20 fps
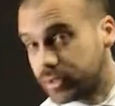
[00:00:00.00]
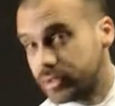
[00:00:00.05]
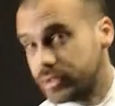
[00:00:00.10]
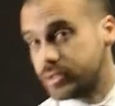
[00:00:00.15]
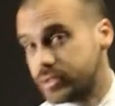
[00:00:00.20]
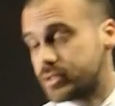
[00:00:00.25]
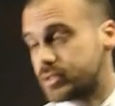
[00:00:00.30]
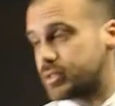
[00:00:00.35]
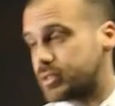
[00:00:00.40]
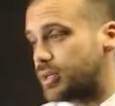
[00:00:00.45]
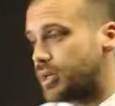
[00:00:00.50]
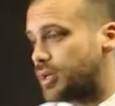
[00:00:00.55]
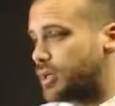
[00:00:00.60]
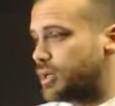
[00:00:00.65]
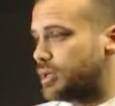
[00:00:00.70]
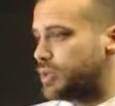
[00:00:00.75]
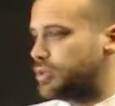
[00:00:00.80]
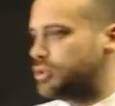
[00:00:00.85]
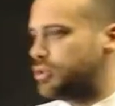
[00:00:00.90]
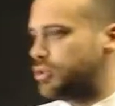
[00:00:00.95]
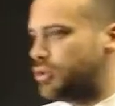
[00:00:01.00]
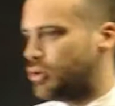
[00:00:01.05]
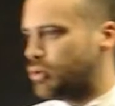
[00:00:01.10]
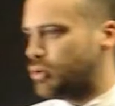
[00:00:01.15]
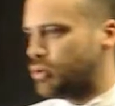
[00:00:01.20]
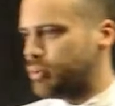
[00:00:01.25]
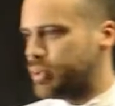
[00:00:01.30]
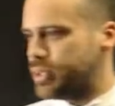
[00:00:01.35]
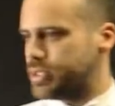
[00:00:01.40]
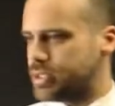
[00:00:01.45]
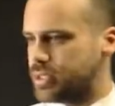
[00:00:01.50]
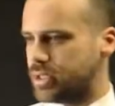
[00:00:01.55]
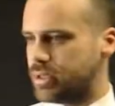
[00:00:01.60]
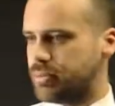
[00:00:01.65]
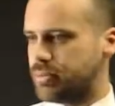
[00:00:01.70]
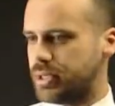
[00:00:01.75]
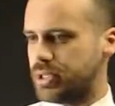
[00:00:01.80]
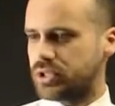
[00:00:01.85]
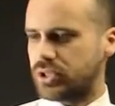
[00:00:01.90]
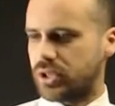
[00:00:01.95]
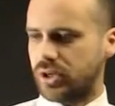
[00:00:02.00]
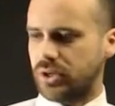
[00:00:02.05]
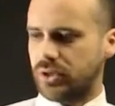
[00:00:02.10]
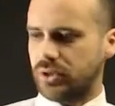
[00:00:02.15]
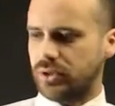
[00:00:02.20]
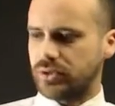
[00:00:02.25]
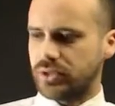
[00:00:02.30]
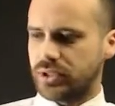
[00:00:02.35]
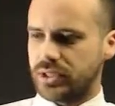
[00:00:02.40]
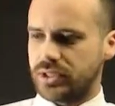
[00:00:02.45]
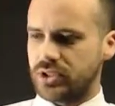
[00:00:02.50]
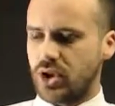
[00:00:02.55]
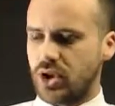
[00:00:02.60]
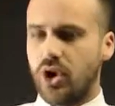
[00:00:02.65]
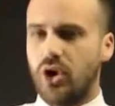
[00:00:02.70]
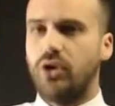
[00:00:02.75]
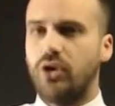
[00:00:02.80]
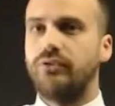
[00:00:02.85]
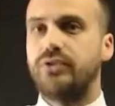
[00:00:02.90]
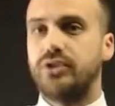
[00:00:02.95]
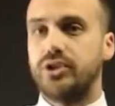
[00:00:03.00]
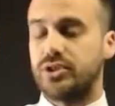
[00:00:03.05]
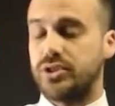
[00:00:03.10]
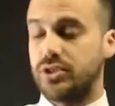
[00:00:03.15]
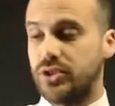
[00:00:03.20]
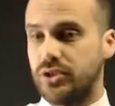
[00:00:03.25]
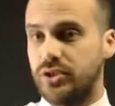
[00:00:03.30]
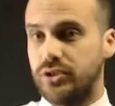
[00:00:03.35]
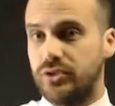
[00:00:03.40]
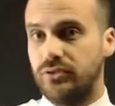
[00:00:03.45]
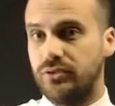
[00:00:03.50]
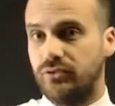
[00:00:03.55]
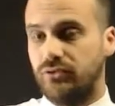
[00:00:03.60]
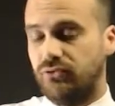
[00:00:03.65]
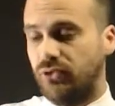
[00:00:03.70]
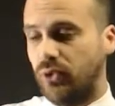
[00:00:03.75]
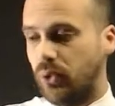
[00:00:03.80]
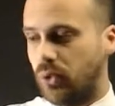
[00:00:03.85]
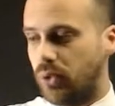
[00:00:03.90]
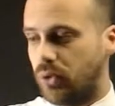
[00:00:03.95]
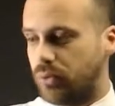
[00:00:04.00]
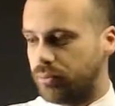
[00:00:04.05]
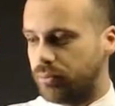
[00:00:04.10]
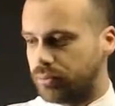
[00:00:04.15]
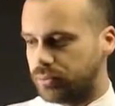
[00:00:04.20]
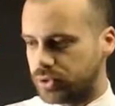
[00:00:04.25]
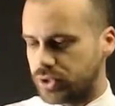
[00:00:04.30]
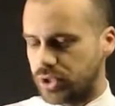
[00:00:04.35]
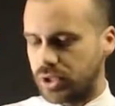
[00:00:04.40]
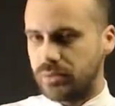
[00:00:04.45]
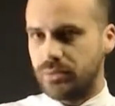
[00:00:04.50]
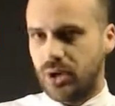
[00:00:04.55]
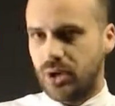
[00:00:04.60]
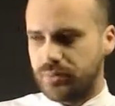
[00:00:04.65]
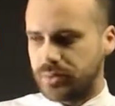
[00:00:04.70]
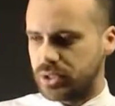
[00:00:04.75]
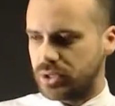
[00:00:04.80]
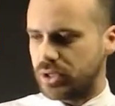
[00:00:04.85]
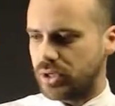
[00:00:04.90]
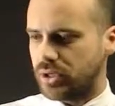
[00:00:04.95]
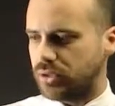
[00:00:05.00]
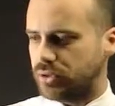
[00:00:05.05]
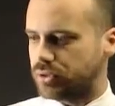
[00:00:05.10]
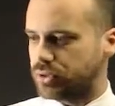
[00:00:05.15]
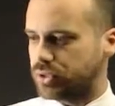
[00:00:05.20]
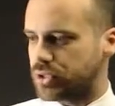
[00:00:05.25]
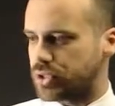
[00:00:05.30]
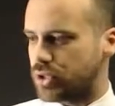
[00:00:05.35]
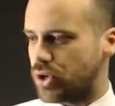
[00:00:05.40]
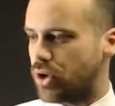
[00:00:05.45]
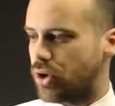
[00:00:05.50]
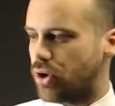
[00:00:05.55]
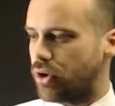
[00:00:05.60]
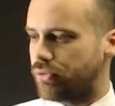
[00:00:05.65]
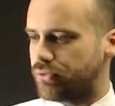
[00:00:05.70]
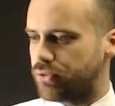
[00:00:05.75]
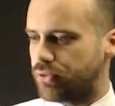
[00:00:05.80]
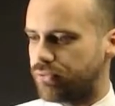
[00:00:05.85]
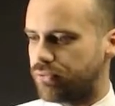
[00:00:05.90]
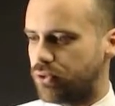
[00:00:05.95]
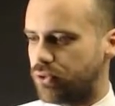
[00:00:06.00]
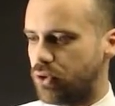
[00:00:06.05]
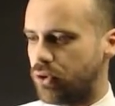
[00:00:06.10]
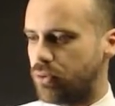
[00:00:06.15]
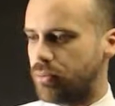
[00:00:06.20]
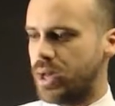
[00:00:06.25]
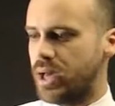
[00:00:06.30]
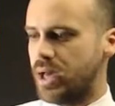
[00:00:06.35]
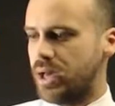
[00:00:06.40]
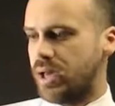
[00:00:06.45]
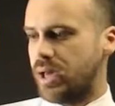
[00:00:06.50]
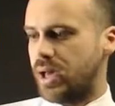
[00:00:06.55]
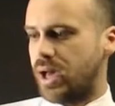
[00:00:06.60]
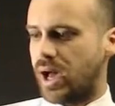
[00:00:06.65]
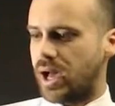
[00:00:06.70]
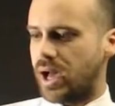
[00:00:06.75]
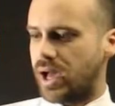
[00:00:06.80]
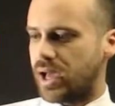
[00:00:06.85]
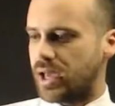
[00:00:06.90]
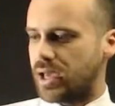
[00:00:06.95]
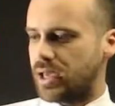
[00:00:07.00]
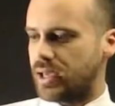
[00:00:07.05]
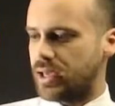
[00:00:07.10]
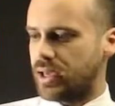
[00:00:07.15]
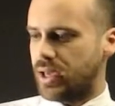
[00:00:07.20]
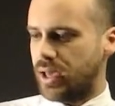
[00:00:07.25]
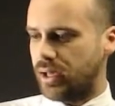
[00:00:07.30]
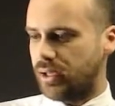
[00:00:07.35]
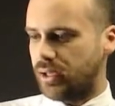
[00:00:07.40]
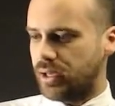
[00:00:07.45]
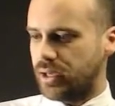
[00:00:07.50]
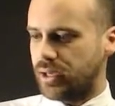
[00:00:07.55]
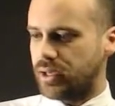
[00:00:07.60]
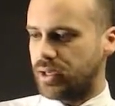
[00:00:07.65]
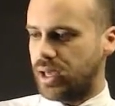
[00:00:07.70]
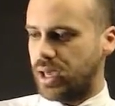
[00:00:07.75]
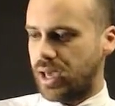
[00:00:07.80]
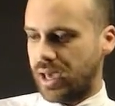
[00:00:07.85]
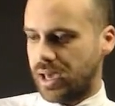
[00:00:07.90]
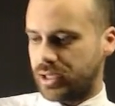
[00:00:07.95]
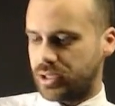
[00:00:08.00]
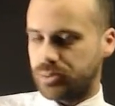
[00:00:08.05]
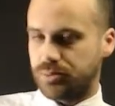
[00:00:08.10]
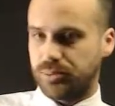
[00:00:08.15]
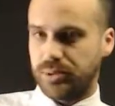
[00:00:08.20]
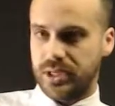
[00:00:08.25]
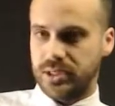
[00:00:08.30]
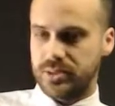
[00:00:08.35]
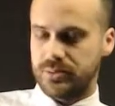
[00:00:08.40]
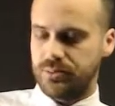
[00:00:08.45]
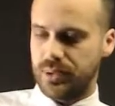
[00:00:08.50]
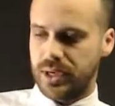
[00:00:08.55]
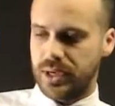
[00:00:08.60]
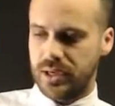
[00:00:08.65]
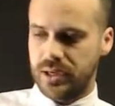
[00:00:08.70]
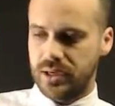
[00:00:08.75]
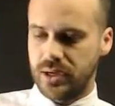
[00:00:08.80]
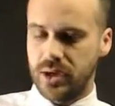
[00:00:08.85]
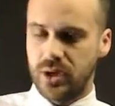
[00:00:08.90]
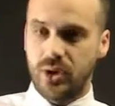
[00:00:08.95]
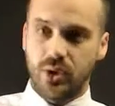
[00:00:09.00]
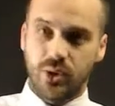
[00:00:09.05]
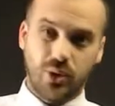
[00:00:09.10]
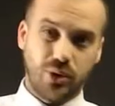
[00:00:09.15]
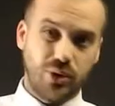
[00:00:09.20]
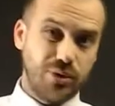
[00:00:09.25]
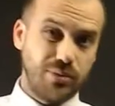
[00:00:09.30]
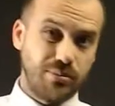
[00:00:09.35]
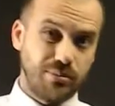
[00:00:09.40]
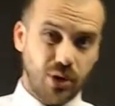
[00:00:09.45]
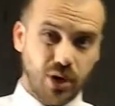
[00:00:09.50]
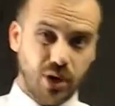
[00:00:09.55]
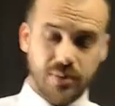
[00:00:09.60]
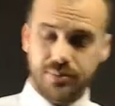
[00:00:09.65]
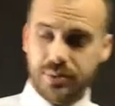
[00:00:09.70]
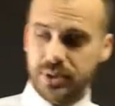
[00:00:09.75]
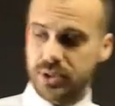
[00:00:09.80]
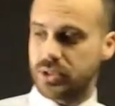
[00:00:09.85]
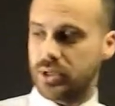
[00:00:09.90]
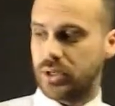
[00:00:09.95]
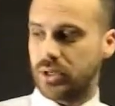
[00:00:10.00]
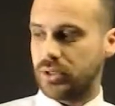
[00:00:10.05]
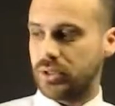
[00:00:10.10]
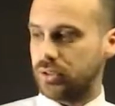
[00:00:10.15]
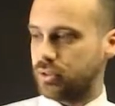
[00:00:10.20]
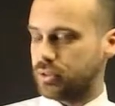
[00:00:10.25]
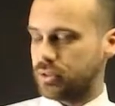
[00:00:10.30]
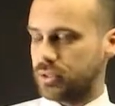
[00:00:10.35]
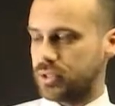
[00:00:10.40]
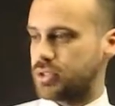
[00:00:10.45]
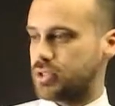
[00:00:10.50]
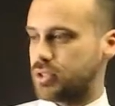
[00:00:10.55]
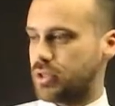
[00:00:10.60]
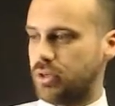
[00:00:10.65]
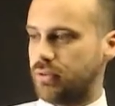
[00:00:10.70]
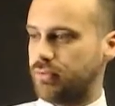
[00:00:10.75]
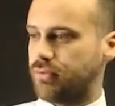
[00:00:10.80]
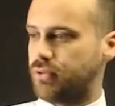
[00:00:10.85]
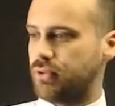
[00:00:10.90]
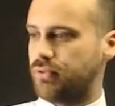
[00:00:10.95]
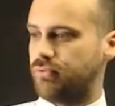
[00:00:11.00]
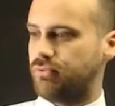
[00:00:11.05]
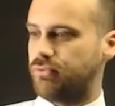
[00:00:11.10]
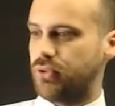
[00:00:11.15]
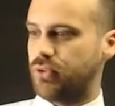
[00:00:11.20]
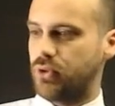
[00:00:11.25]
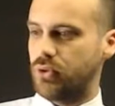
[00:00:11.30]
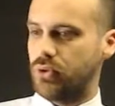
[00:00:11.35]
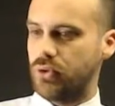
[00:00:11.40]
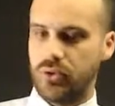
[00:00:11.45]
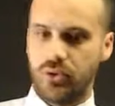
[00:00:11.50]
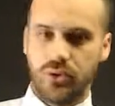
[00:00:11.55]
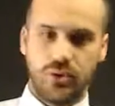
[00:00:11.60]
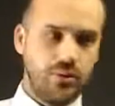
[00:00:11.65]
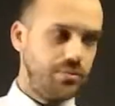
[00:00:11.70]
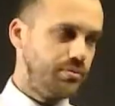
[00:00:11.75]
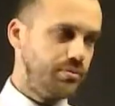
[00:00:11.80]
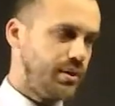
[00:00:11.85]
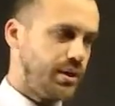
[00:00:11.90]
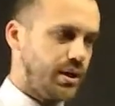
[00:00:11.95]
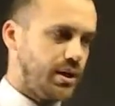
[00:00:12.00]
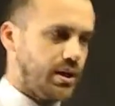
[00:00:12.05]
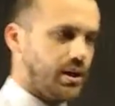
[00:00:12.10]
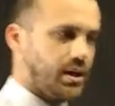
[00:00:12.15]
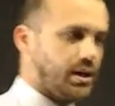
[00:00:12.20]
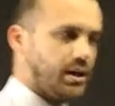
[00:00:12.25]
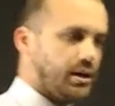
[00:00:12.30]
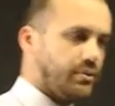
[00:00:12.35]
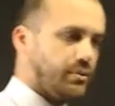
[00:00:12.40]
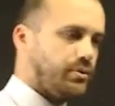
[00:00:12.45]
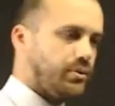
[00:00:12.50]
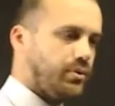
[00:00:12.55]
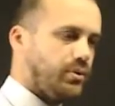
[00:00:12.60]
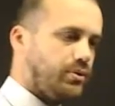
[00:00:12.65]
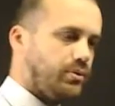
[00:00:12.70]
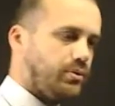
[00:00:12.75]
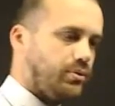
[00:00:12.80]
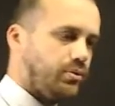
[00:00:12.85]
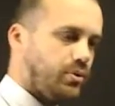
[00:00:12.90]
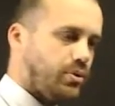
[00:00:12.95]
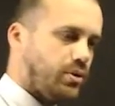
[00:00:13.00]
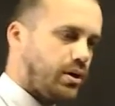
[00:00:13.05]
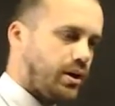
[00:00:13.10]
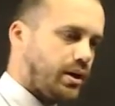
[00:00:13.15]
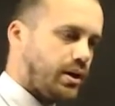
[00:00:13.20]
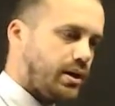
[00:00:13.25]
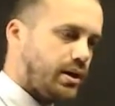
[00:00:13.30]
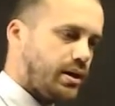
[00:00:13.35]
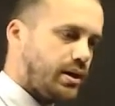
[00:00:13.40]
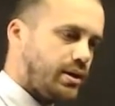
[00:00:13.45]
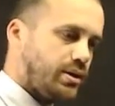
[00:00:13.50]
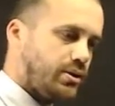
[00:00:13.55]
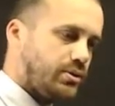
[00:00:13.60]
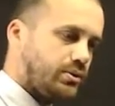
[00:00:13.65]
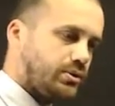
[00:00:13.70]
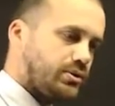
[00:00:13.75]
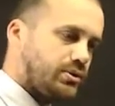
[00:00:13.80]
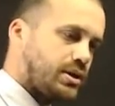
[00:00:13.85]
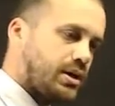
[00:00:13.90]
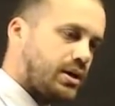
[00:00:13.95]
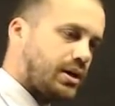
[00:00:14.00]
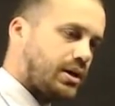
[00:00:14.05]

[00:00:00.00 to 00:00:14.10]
this, uh, you're always going to be told that it's of a certain form. So you might be told it's of the form a ln x plus b. Or you might be told it's of the form um, y equals